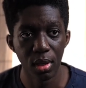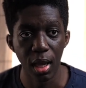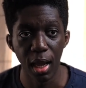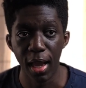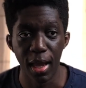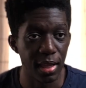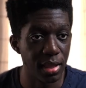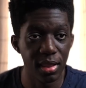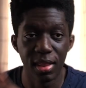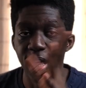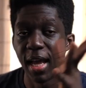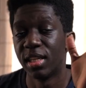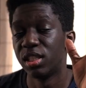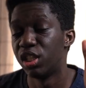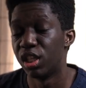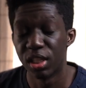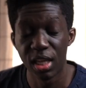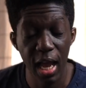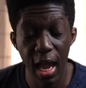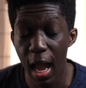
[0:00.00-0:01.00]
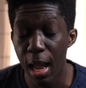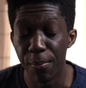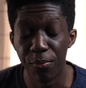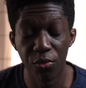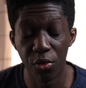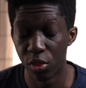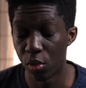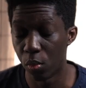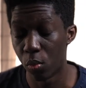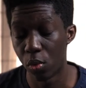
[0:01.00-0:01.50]
And that's just hype
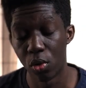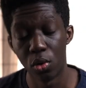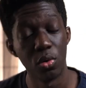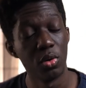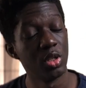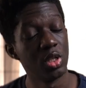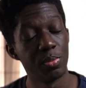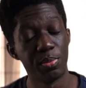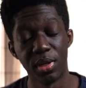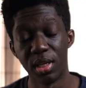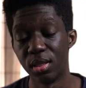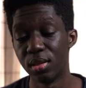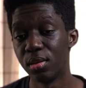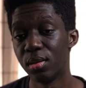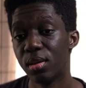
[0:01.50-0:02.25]
for the warlords. But